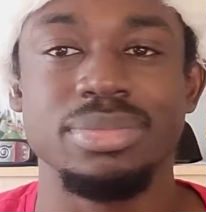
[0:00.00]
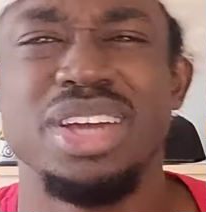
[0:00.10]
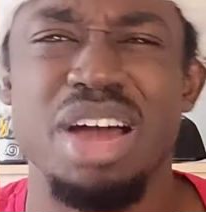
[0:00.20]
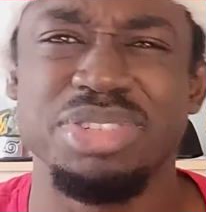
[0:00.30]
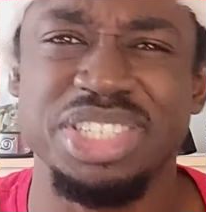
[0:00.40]

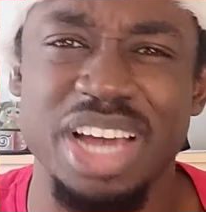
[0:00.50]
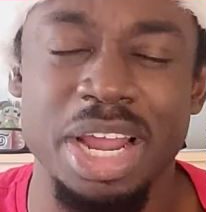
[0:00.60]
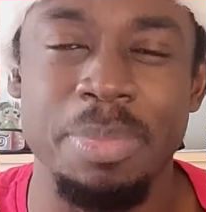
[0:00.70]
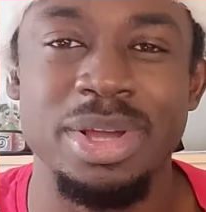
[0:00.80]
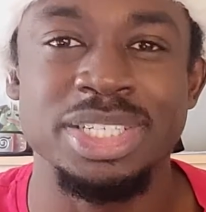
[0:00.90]
Ah, shut
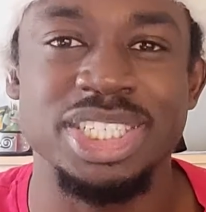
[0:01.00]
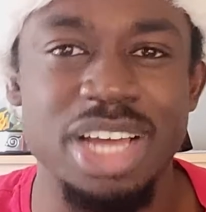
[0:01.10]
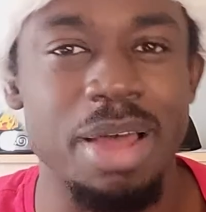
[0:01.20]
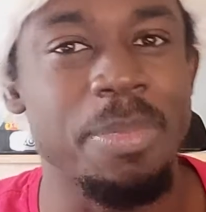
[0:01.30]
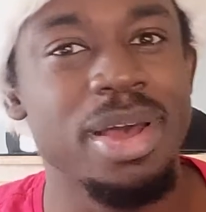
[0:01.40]
up.
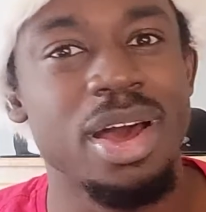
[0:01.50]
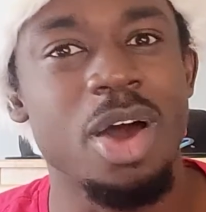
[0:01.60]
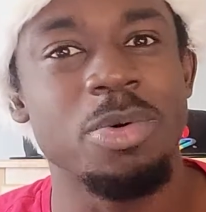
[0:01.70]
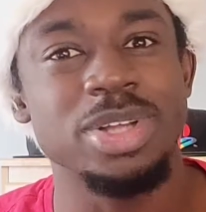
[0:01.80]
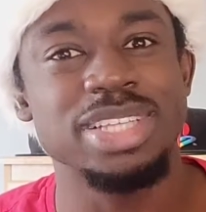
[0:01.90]
Shut up.
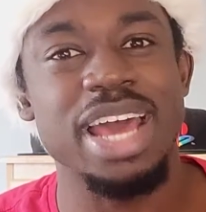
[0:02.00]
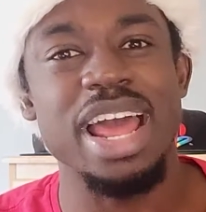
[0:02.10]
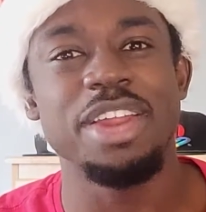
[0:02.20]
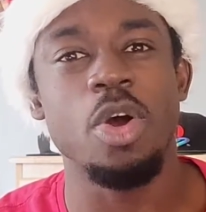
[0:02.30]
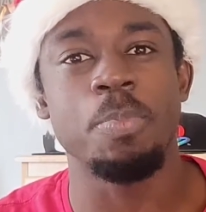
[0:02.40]
Oh, what's that?
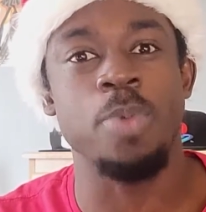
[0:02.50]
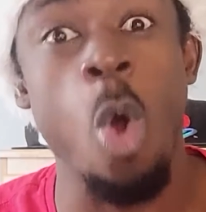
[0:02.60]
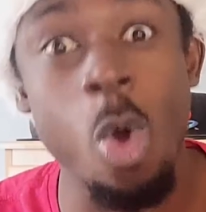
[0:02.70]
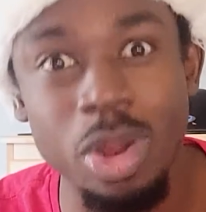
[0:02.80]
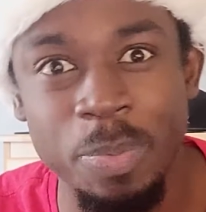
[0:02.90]
I didn't know
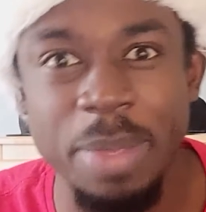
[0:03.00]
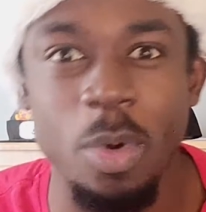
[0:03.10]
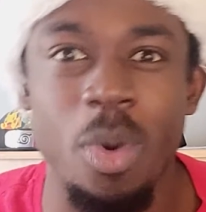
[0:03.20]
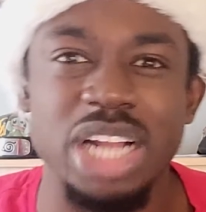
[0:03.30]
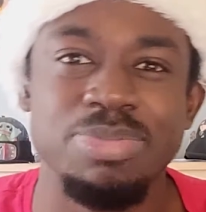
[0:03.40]
poor
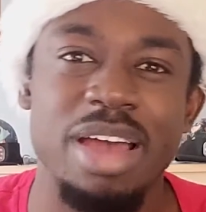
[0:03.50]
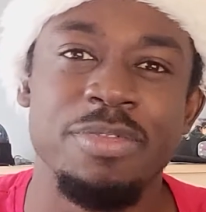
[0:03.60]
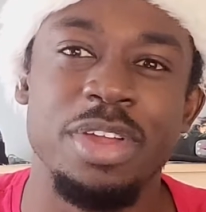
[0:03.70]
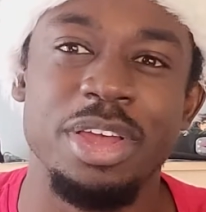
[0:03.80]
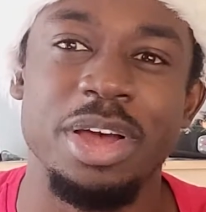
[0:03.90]
people watch my
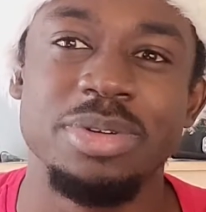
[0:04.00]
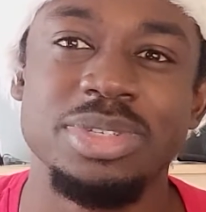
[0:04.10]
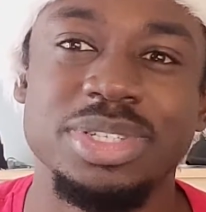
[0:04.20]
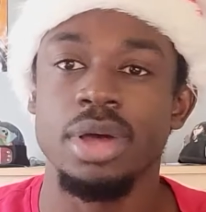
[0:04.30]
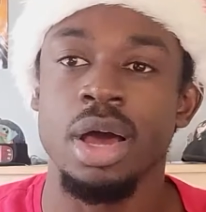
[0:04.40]

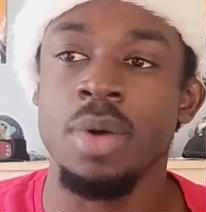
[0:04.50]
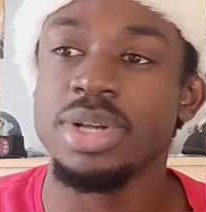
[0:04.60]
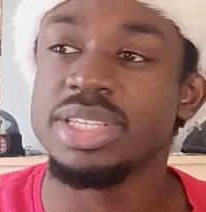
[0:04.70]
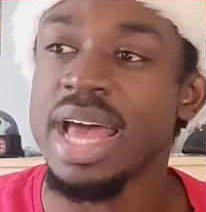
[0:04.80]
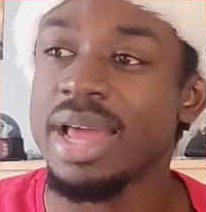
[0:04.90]
videos. Oh,
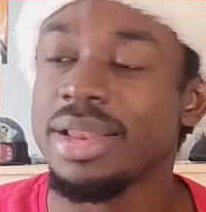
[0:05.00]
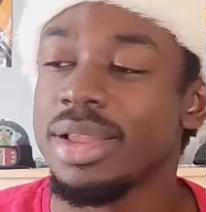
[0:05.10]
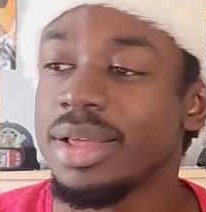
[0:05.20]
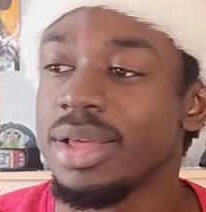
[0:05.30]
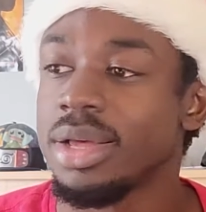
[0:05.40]
what's that?
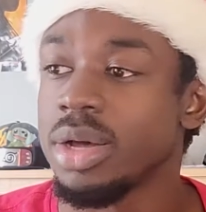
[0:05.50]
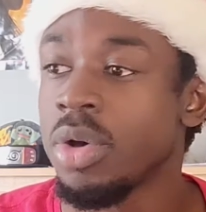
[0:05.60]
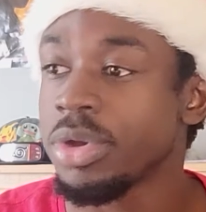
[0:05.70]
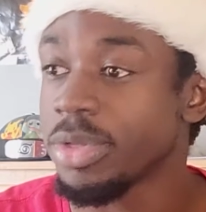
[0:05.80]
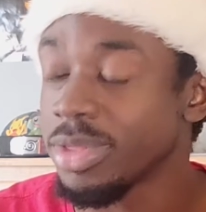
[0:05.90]

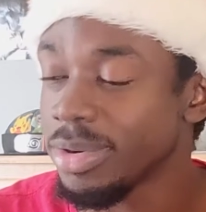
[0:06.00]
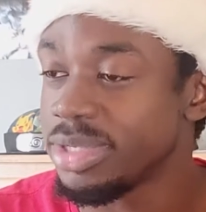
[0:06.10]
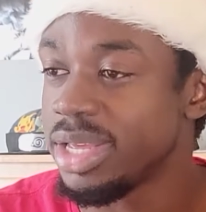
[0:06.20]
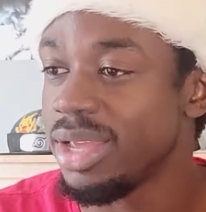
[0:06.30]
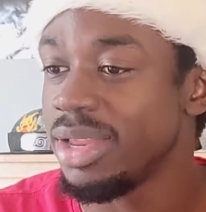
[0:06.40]
Oh, you're
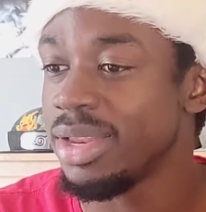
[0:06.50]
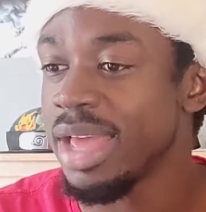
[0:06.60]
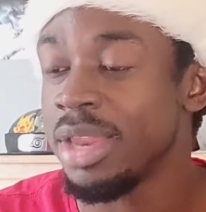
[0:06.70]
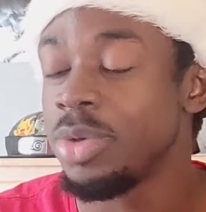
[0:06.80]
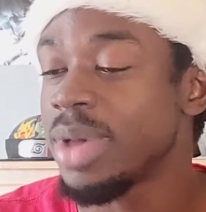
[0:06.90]
13
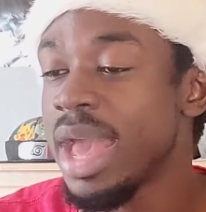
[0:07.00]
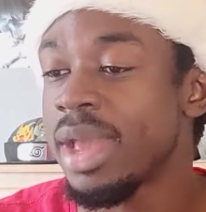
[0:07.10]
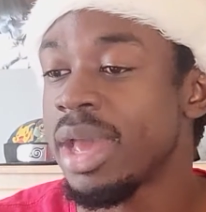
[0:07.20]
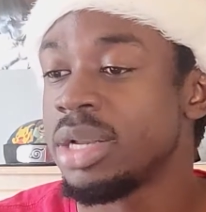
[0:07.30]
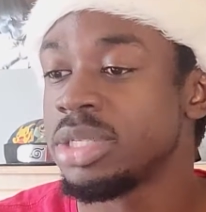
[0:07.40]
and you
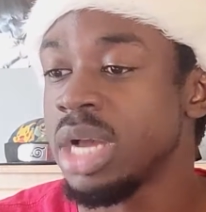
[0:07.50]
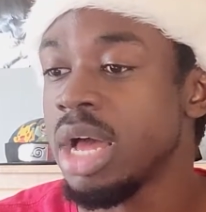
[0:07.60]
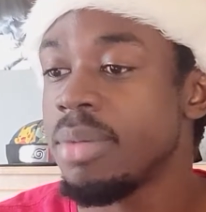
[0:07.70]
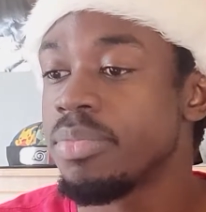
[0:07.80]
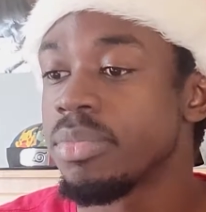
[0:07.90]
can't get a
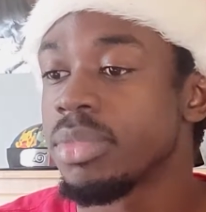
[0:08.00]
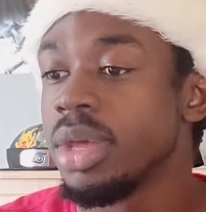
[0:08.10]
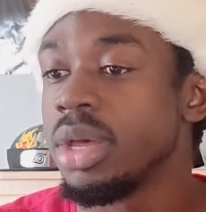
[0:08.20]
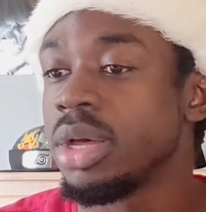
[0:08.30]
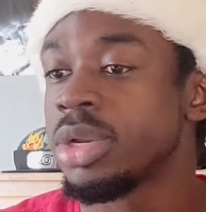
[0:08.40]
job?
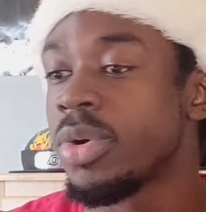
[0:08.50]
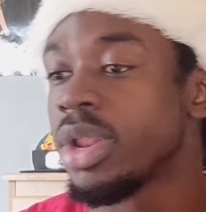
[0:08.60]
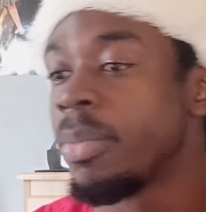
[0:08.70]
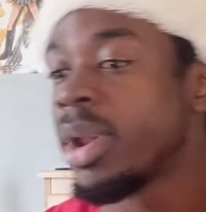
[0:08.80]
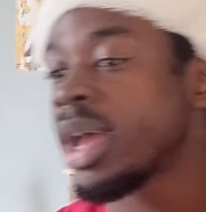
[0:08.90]
Don't
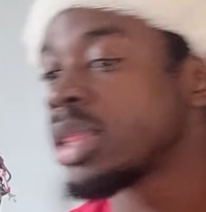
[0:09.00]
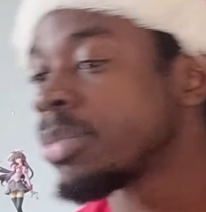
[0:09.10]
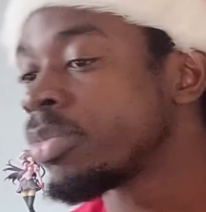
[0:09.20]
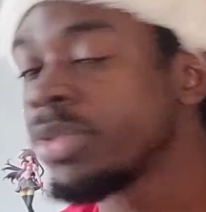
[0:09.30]
worry, buddy, got the